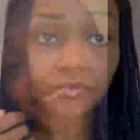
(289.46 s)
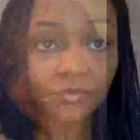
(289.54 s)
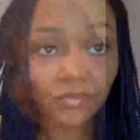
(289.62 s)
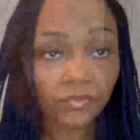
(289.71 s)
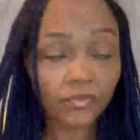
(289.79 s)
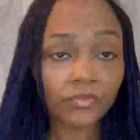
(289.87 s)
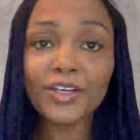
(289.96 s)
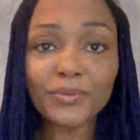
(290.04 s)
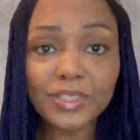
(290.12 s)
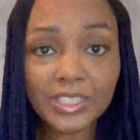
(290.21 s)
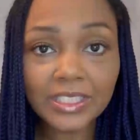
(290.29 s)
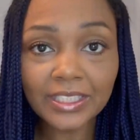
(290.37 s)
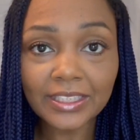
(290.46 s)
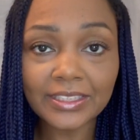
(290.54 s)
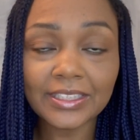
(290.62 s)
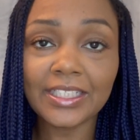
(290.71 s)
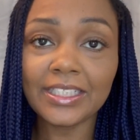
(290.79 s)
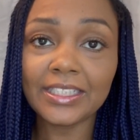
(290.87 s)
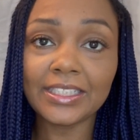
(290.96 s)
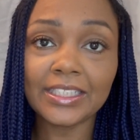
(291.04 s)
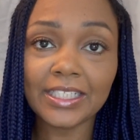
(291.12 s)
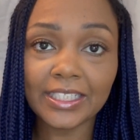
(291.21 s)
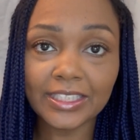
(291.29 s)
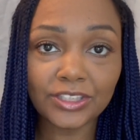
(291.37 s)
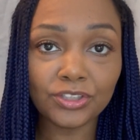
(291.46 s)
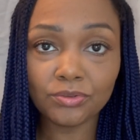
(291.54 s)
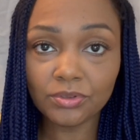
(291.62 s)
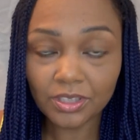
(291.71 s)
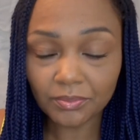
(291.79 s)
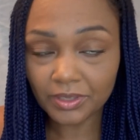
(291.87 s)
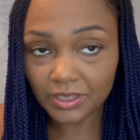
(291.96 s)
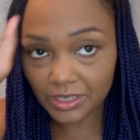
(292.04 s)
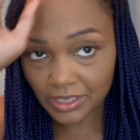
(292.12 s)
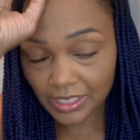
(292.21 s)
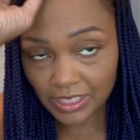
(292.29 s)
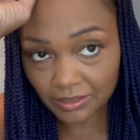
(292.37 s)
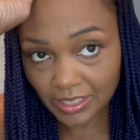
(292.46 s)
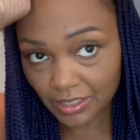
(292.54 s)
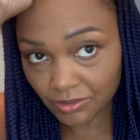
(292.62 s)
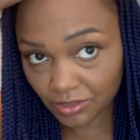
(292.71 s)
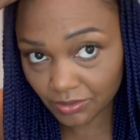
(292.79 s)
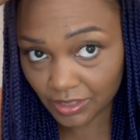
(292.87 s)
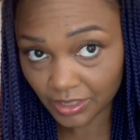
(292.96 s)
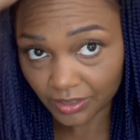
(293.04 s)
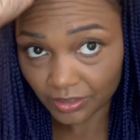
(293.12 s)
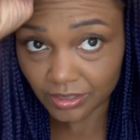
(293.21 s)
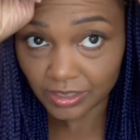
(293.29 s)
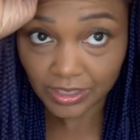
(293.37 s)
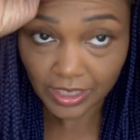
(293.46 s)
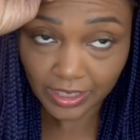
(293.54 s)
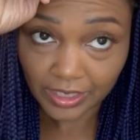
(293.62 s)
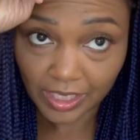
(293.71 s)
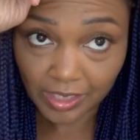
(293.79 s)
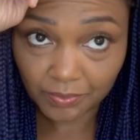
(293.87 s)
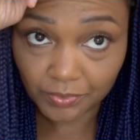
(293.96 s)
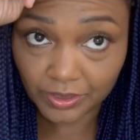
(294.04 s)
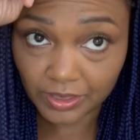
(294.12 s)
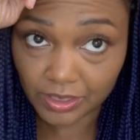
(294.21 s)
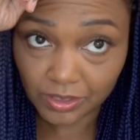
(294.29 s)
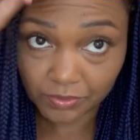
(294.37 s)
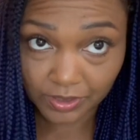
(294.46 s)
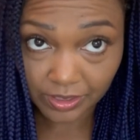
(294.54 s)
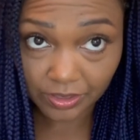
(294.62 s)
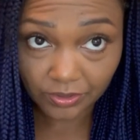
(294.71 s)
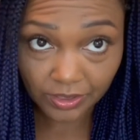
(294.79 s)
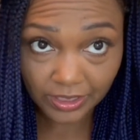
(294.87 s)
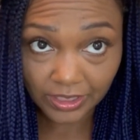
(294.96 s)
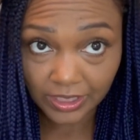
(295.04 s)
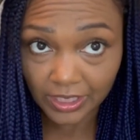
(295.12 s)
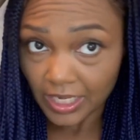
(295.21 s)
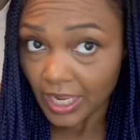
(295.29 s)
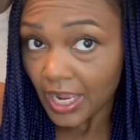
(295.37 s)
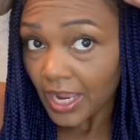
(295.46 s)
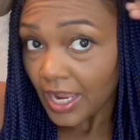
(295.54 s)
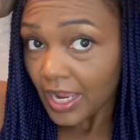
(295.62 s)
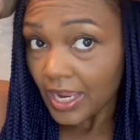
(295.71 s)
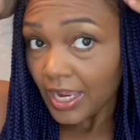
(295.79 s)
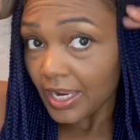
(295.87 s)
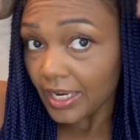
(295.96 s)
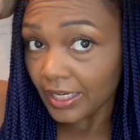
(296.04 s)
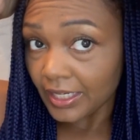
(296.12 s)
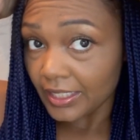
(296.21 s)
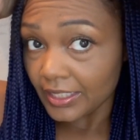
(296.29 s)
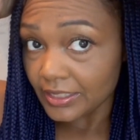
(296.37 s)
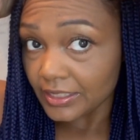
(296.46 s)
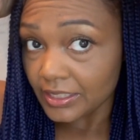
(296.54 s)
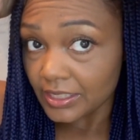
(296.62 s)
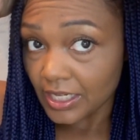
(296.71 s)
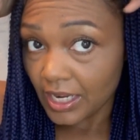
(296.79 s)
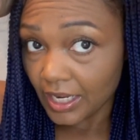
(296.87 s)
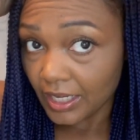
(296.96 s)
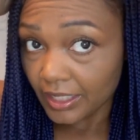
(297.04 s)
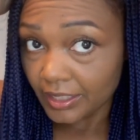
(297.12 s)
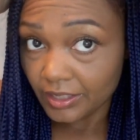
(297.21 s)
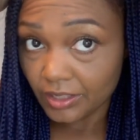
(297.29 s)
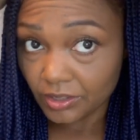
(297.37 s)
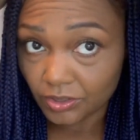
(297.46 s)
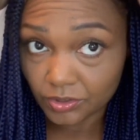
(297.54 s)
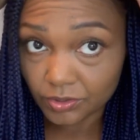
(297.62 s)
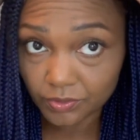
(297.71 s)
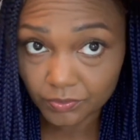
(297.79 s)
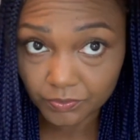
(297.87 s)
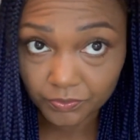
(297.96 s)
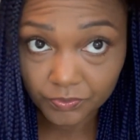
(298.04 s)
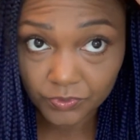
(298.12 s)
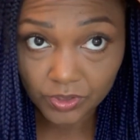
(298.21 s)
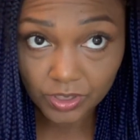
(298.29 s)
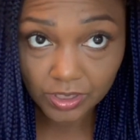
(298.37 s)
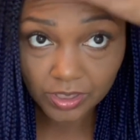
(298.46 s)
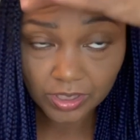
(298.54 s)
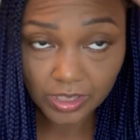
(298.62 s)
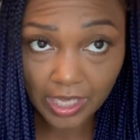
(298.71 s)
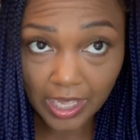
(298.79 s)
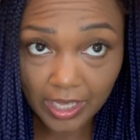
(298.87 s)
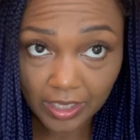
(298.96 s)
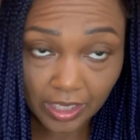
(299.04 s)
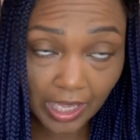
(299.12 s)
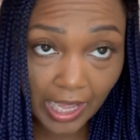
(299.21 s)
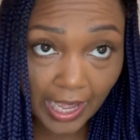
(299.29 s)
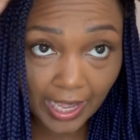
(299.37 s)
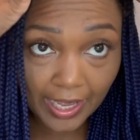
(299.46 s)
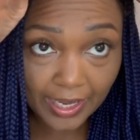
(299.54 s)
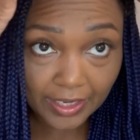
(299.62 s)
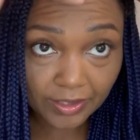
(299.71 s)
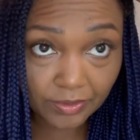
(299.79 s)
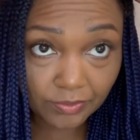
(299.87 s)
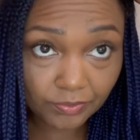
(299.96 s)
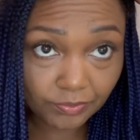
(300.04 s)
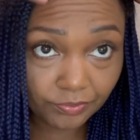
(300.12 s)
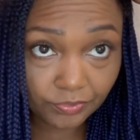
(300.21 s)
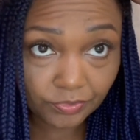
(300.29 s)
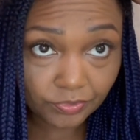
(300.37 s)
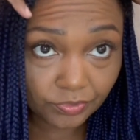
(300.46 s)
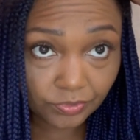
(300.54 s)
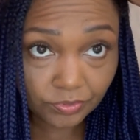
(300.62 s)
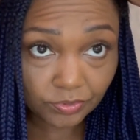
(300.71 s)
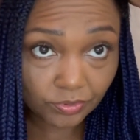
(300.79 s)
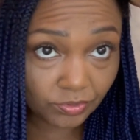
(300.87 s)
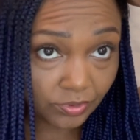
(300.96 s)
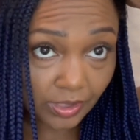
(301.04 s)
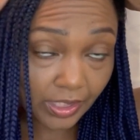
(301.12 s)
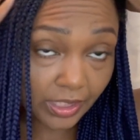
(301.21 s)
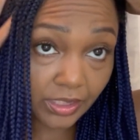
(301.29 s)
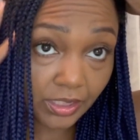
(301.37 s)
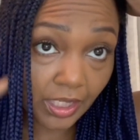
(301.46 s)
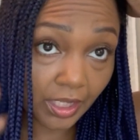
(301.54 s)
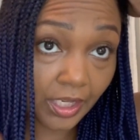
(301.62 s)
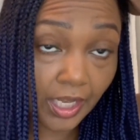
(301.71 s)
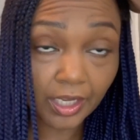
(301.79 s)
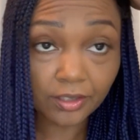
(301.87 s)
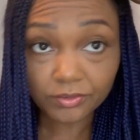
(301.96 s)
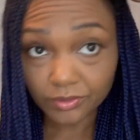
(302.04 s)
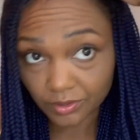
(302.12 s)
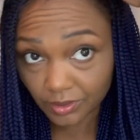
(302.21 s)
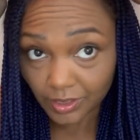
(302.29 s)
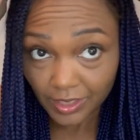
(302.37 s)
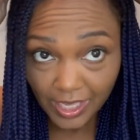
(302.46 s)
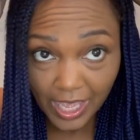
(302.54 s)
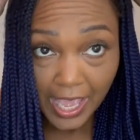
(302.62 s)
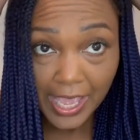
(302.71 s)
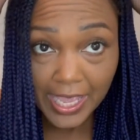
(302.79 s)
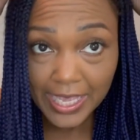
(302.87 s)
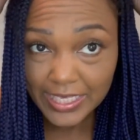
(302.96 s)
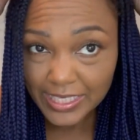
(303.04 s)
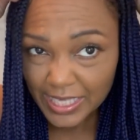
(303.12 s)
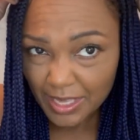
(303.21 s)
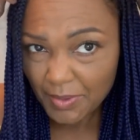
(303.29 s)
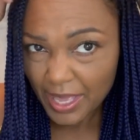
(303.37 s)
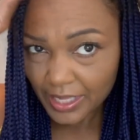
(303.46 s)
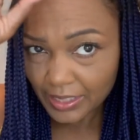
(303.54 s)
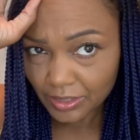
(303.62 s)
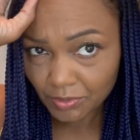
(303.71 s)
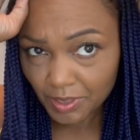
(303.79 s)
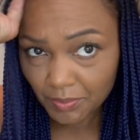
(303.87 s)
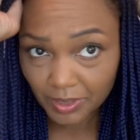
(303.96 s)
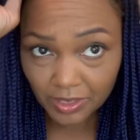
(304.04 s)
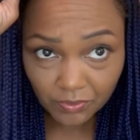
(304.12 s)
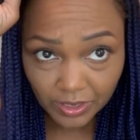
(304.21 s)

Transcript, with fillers: hair lotion, like a grease. So I had gotten the Chebe and I hadn't gotten anything else. And I'm like, okay, where's the rest of my order? So I messaged them and